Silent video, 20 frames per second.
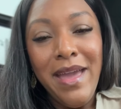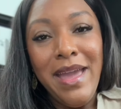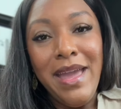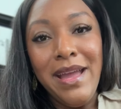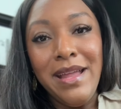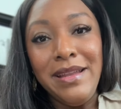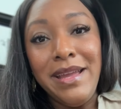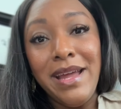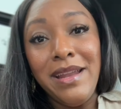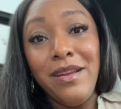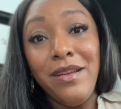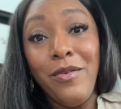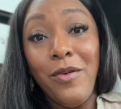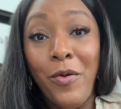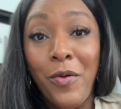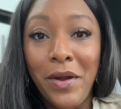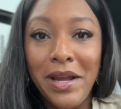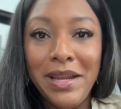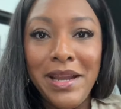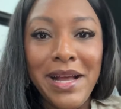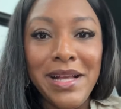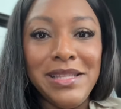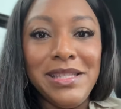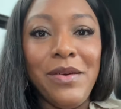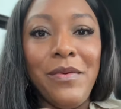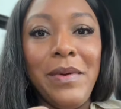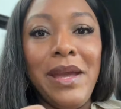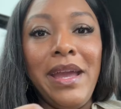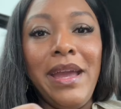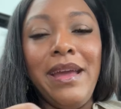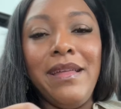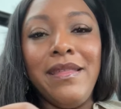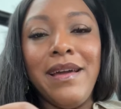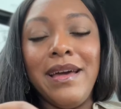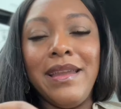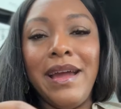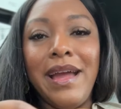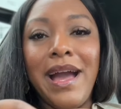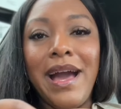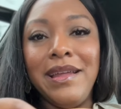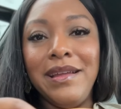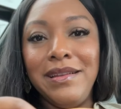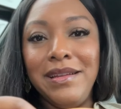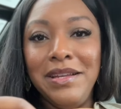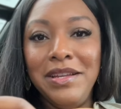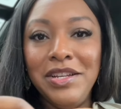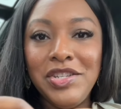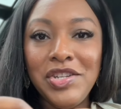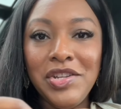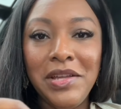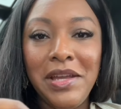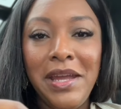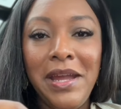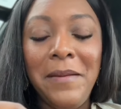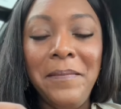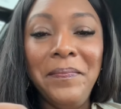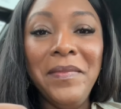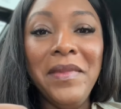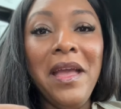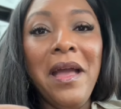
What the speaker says: and get it organized the way that I had it initially.